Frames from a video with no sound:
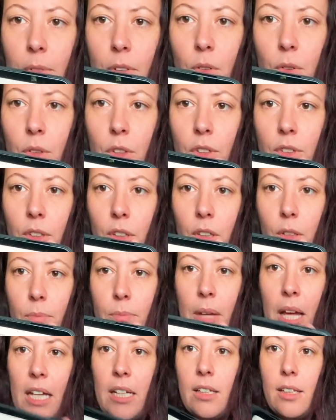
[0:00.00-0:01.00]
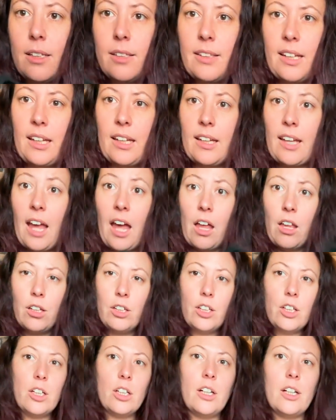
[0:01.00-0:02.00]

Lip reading: there's a little button that's like a calendar,